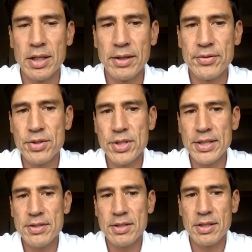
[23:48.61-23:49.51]
love,
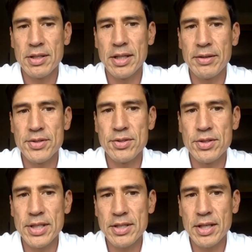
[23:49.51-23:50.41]
suggest, love to
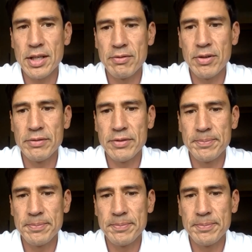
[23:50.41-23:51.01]
suggest getting involved.